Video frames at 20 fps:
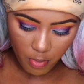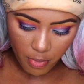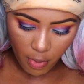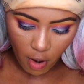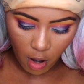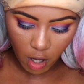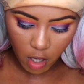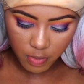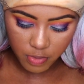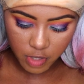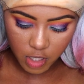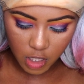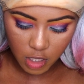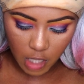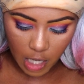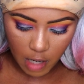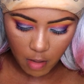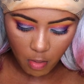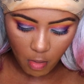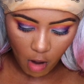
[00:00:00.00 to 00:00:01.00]
Barbie,
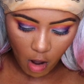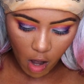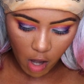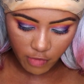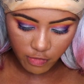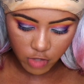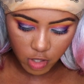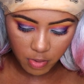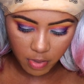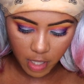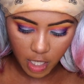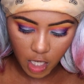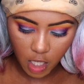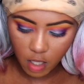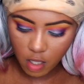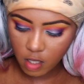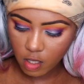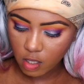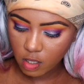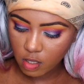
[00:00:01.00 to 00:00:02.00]
like mauve-y pink.